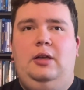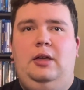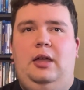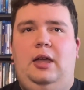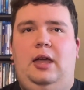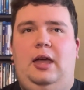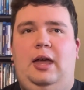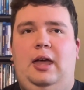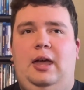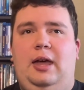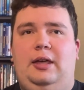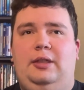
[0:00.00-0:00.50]

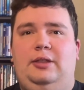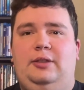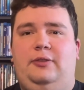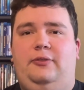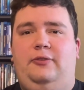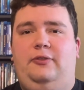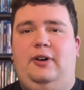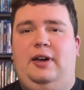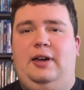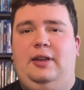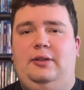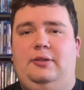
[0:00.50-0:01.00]
And the
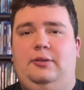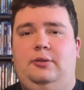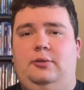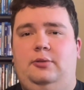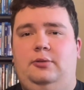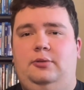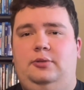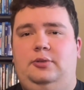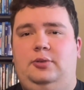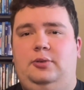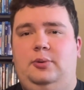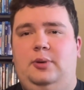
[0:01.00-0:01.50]

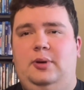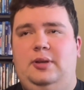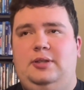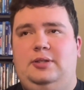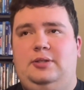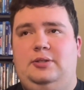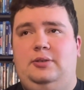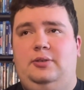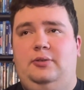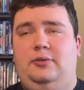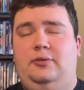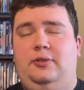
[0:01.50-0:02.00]
final
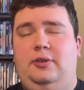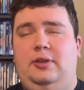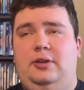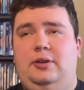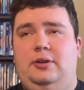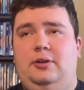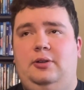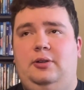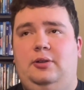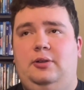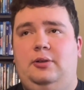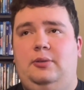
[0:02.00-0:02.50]
twist reveal
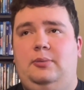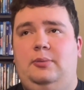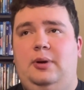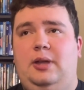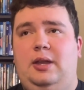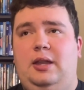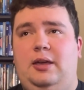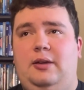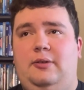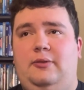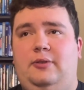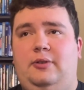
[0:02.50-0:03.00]
or
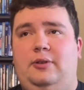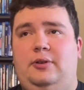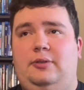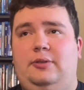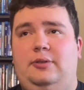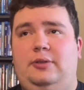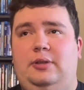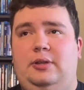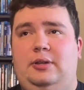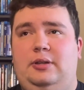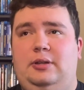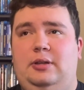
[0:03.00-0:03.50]
whatever
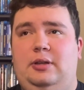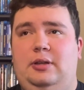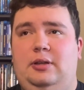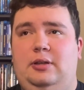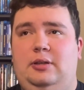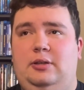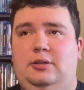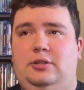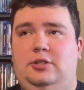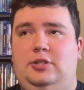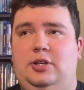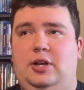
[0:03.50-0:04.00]
that
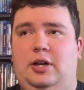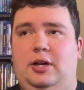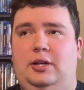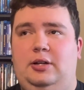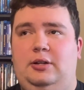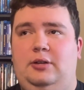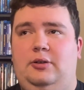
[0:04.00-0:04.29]
John